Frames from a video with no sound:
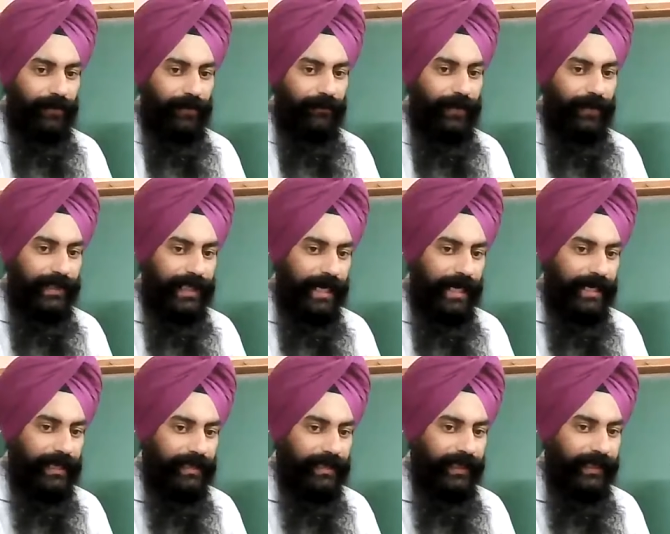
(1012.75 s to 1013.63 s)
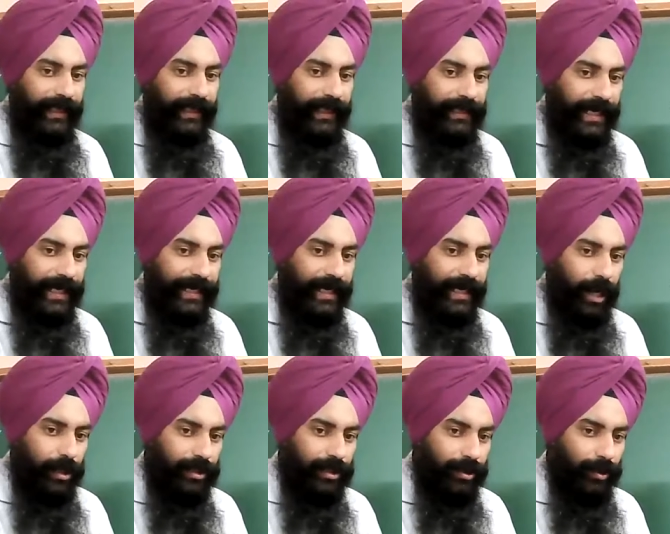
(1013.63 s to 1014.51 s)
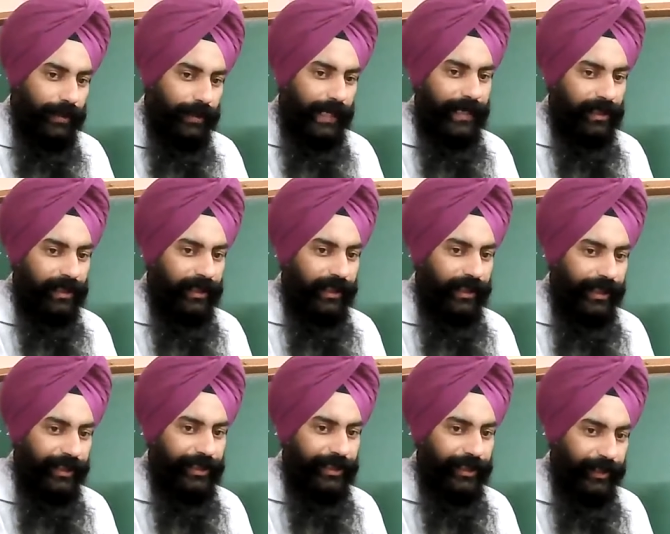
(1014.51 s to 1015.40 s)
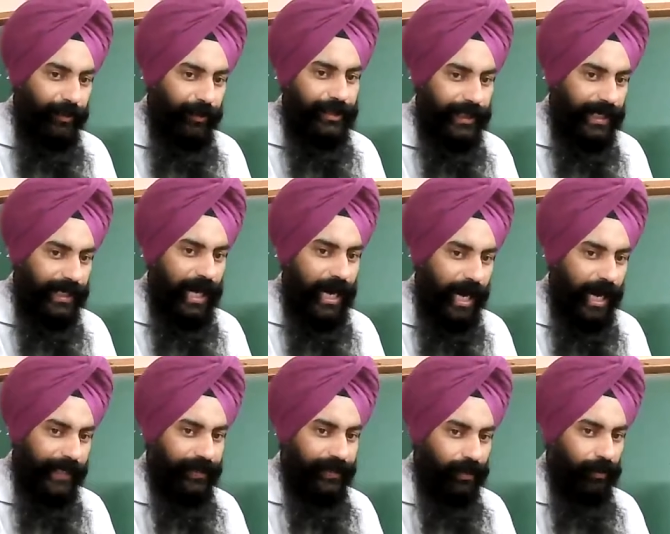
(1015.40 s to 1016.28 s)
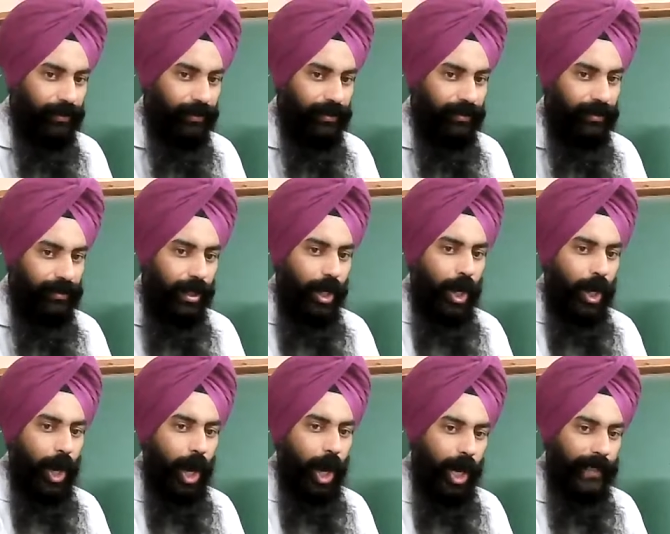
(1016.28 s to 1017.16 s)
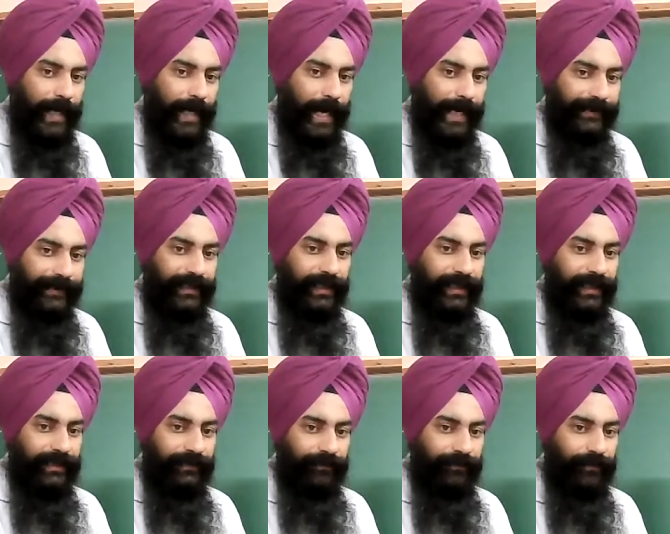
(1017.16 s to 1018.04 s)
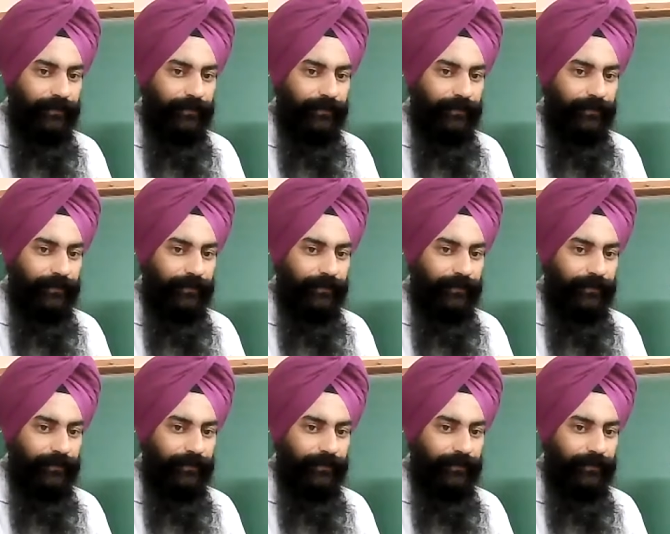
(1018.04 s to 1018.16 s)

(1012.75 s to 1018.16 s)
Well, directly, it can also directly introduce in a high court, or either